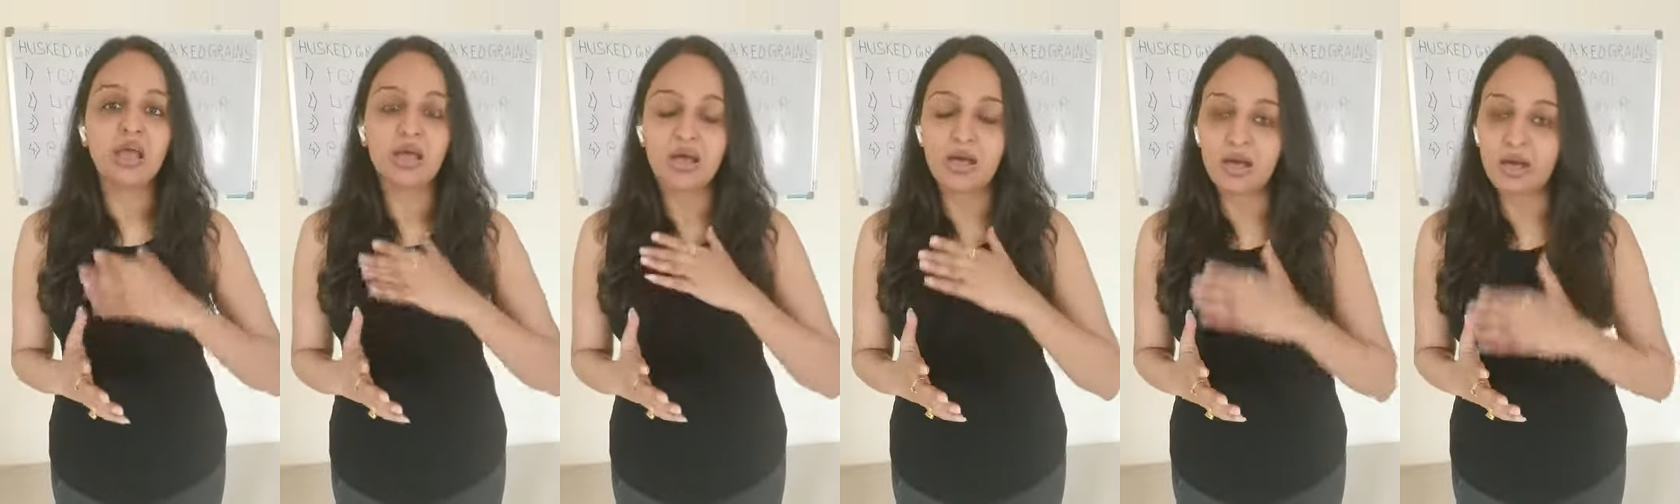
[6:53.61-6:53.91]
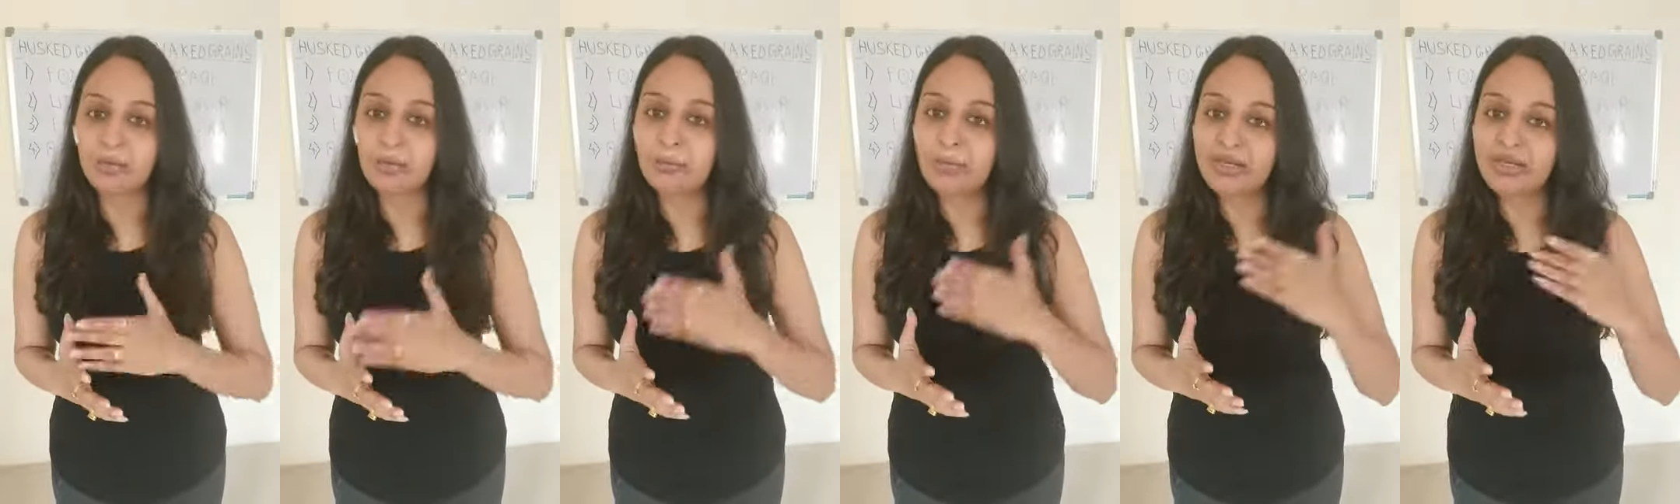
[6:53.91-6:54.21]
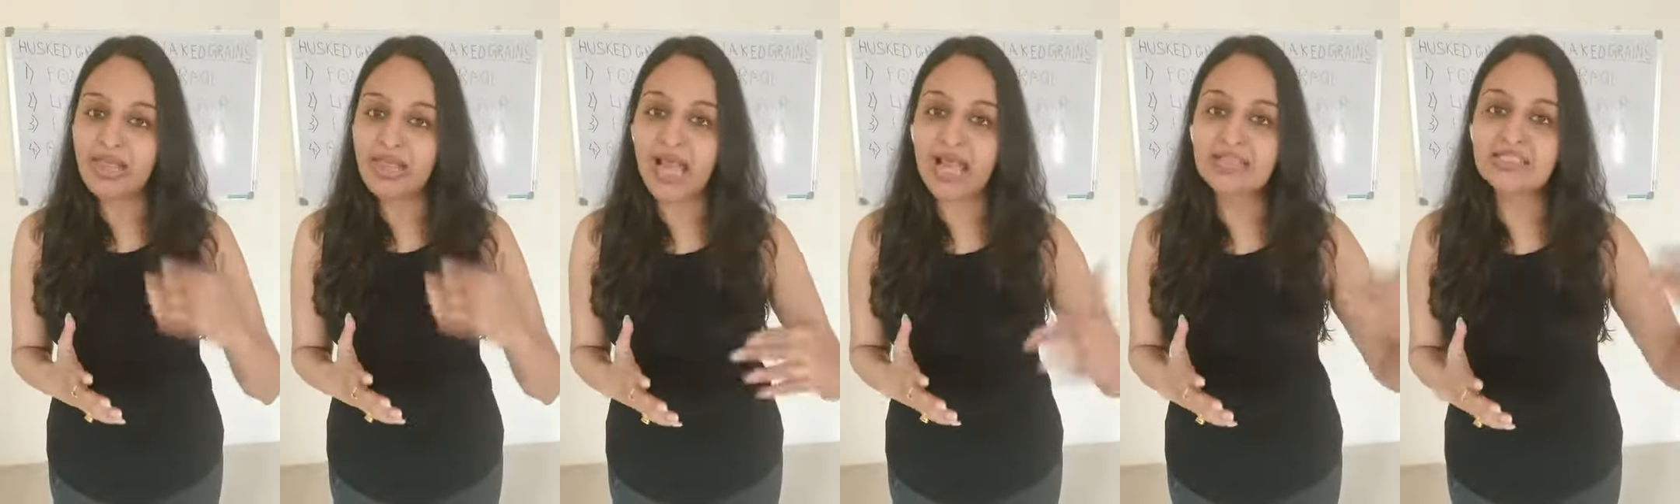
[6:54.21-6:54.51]

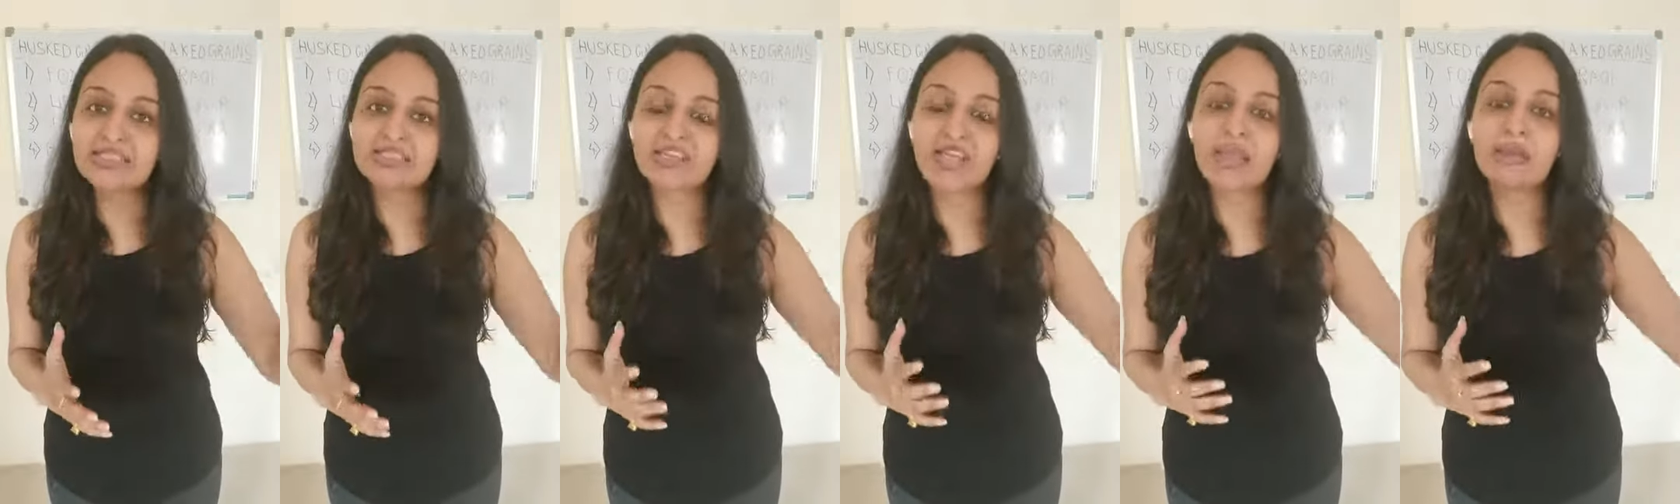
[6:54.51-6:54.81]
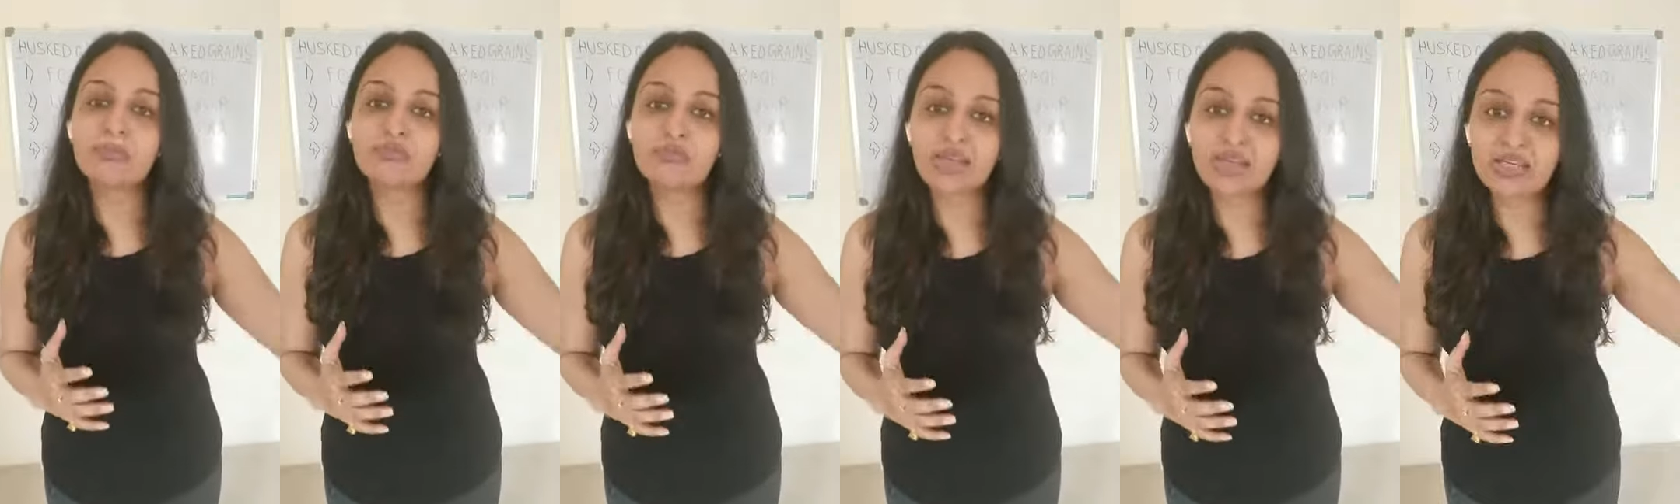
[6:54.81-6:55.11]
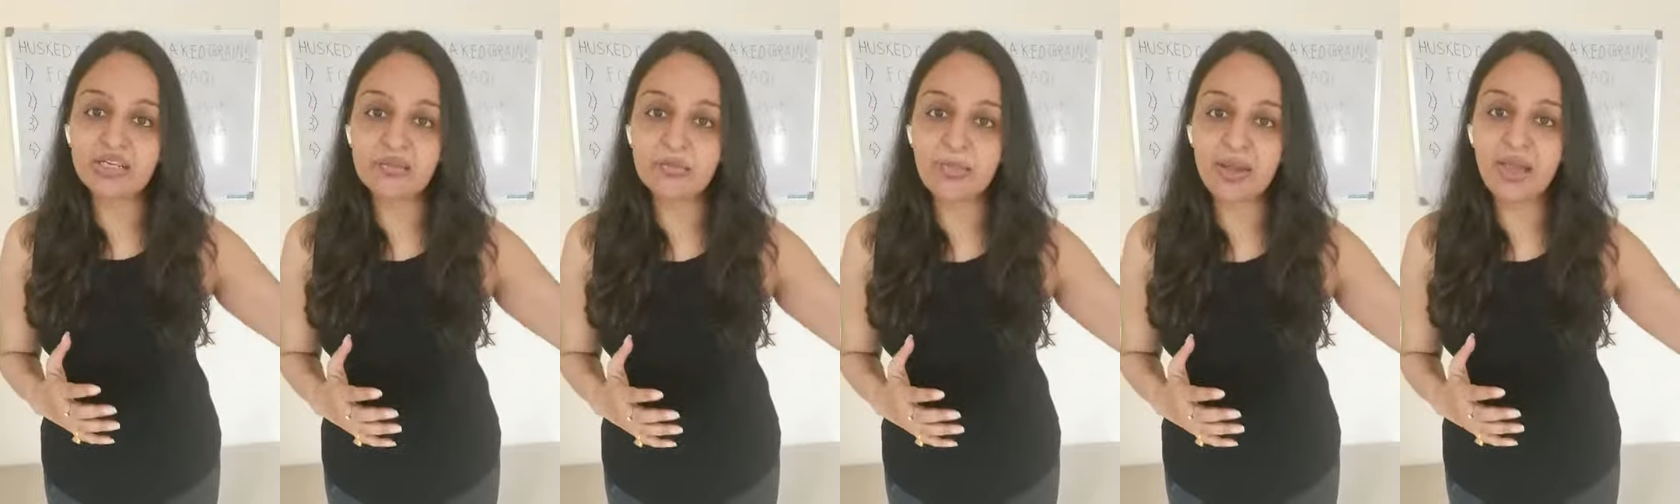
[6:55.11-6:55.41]
But as time
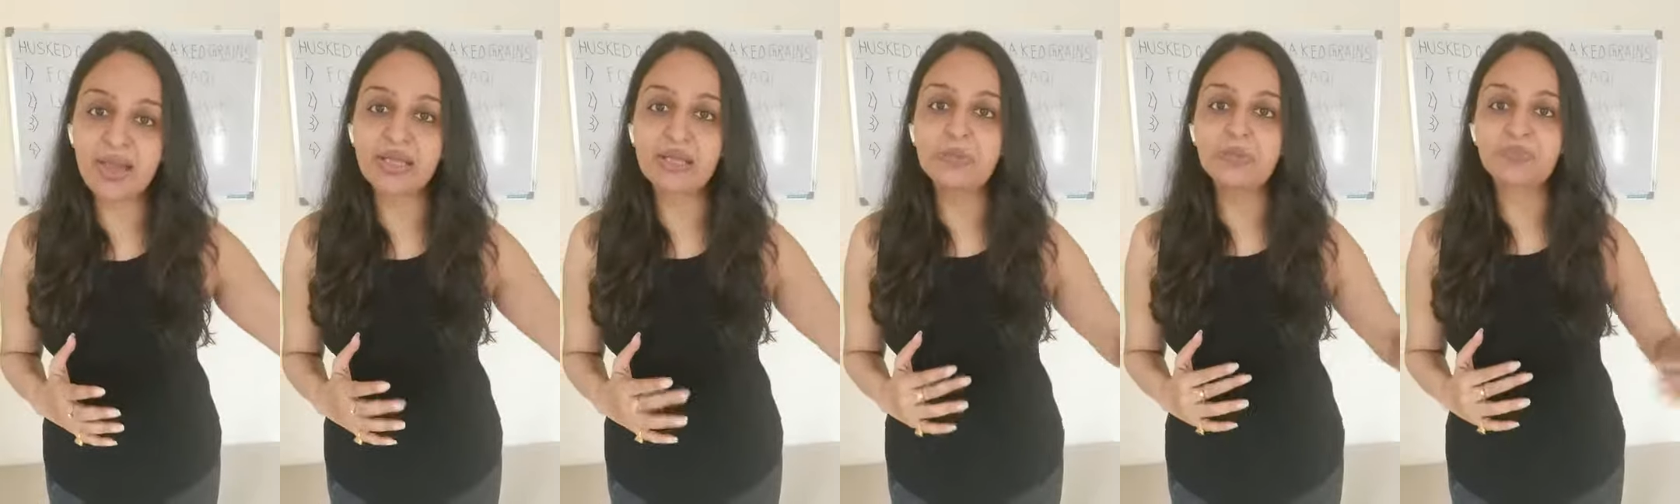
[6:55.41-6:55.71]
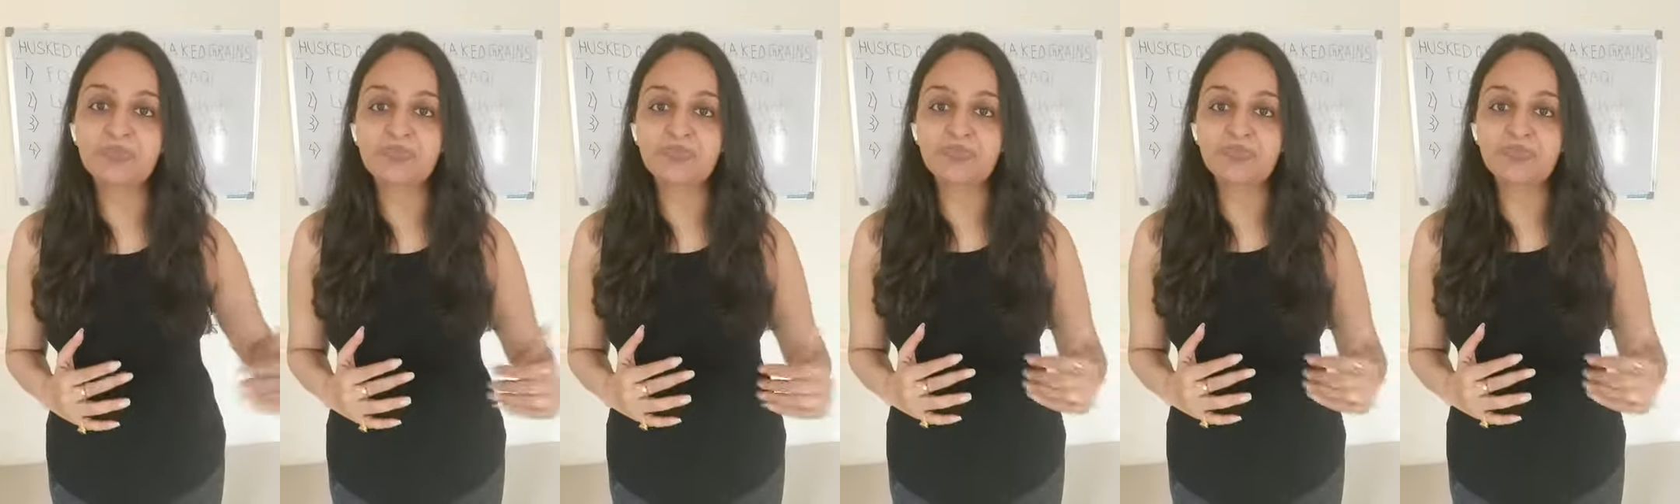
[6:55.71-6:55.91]
went by,